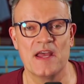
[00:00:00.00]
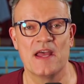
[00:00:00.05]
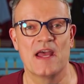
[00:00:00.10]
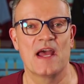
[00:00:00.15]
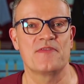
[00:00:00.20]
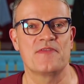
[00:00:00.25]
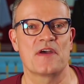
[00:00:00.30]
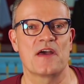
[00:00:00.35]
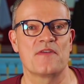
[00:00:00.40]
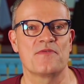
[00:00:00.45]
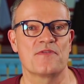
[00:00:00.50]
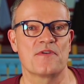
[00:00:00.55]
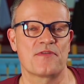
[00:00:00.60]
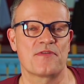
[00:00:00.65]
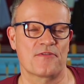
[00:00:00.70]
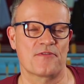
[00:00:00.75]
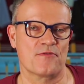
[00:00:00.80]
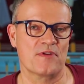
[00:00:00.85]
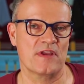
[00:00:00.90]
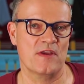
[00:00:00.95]
And then the
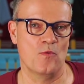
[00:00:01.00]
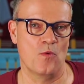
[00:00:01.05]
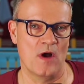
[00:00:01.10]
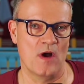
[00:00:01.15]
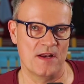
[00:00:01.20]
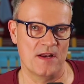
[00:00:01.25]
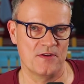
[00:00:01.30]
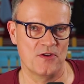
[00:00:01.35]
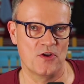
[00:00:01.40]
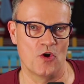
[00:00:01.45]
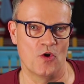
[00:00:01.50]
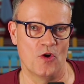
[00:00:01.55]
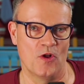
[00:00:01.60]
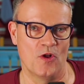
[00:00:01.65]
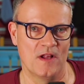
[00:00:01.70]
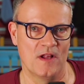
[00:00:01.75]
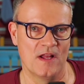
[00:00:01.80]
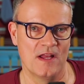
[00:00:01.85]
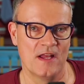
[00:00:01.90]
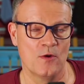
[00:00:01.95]
3-1
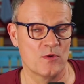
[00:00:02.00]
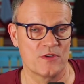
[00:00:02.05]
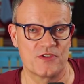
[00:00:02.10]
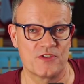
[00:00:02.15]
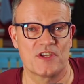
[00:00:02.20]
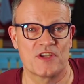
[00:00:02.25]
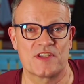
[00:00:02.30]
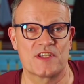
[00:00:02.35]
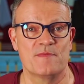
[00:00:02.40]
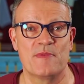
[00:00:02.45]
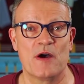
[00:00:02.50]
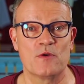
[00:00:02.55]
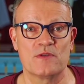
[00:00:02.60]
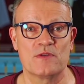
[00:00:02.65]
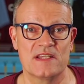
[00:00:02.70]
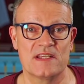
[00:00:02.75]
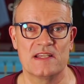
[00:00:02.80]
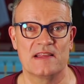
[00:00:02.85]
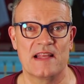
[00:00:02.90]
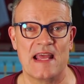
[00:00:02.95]
goal was just about
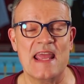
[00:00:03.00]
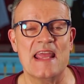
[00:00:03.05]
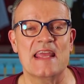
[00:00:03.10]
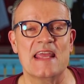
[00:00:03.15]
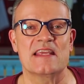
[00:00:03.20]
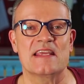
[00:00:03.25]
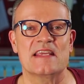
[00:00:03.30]
delaying.